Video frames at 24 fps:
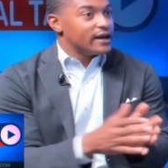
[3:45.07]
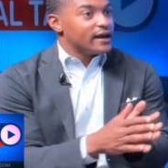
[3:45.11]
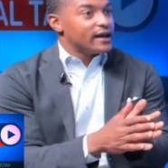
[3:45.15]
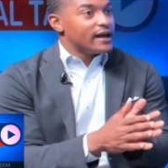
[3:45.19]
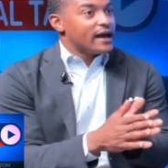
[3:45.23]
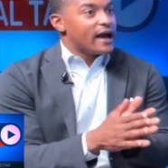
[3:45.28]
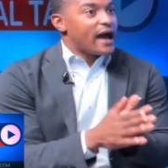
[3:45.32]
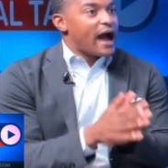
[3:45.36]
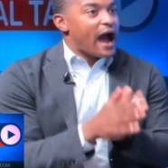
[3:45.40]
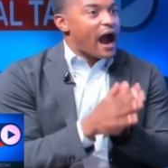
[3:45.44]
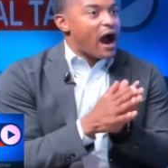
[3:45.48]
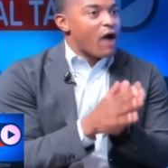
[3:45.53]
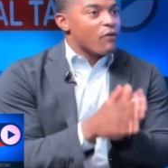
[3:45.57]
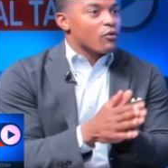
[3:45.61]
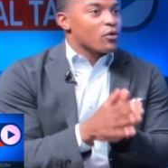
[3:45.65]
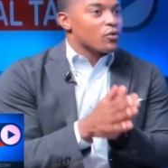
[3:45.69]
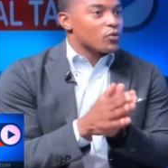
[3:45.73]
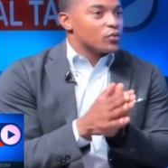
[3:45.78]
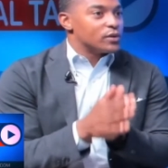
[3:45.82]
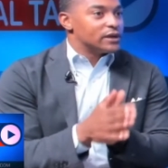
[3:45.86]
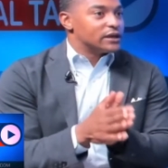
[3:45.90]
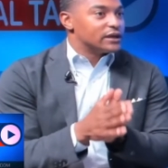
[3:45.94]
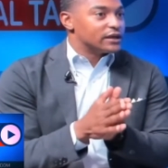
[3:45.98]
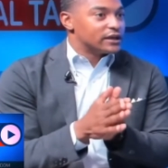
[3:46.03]
How are we
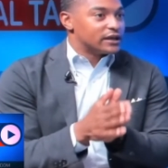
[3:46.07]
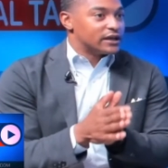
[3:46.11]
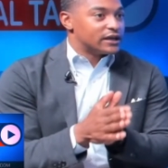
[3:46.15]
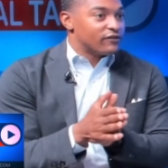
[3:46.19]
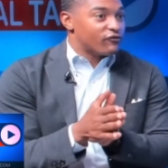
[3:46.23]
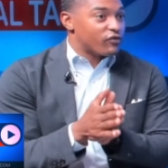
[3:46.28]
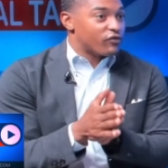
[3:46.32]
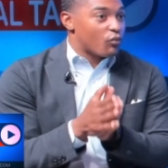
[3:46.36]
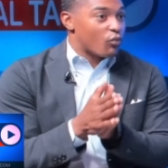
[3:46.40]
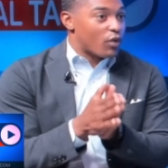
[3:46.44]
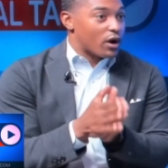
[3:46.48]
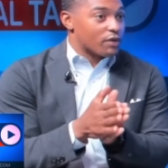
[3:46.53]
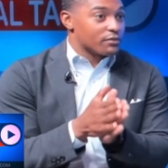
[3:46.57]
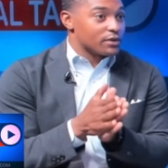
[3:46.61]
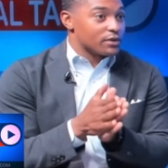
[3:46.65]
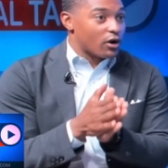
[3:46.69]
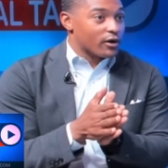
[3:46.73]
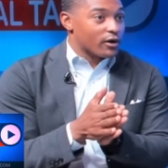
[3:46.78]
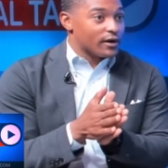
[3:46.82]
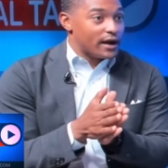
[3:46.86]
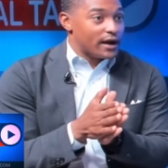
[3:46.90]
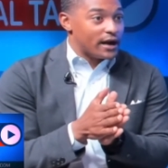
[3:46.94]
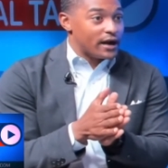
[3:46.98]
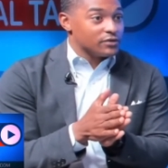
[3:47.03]
going to get from where we are
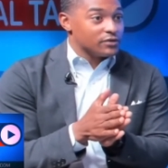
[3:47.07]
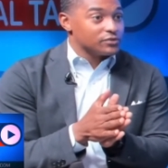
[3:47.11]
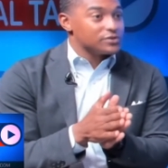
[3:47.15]
now